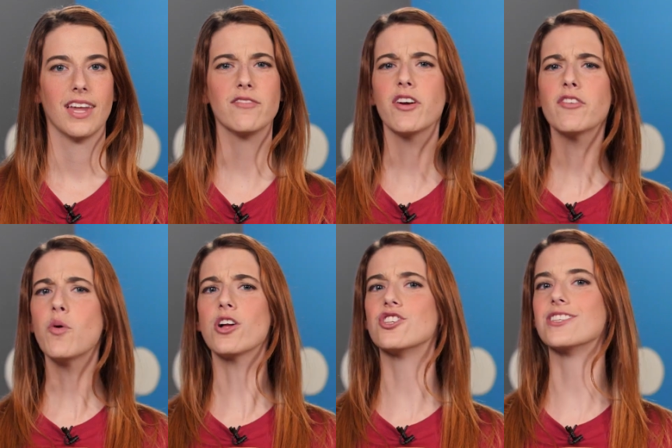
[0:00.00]
Have you ever
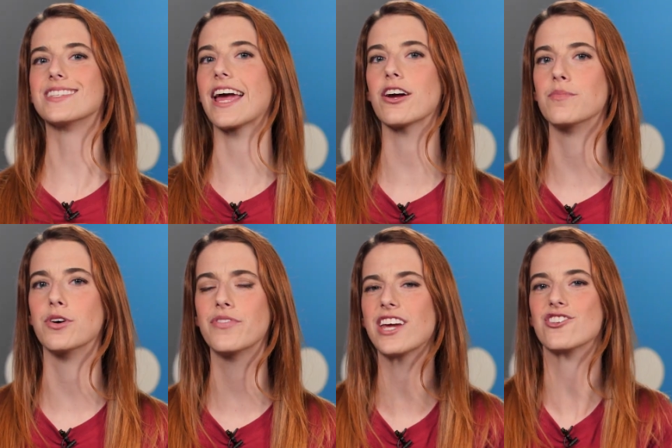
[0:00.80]
watched a scary
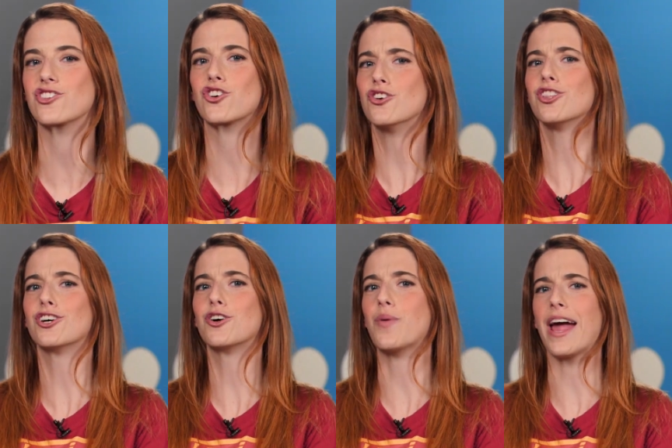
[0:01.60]
movie and just couldn't
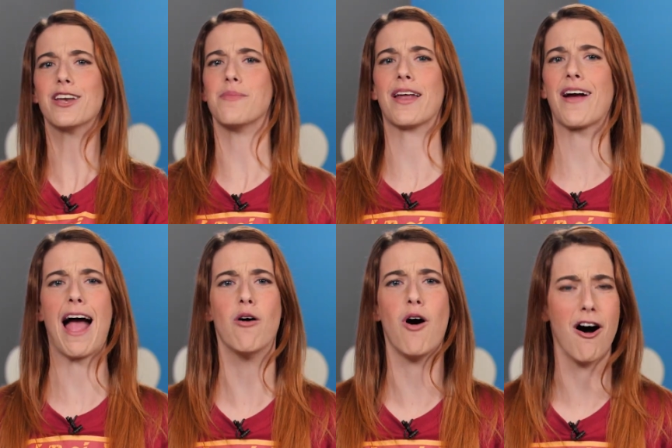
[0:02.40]
look away no matter
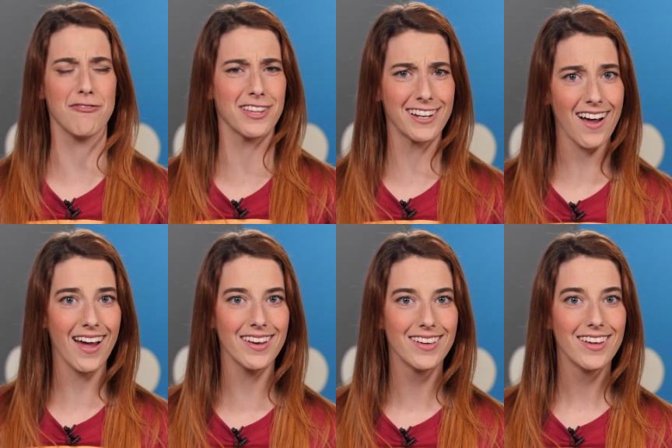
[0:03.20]
how awful it got?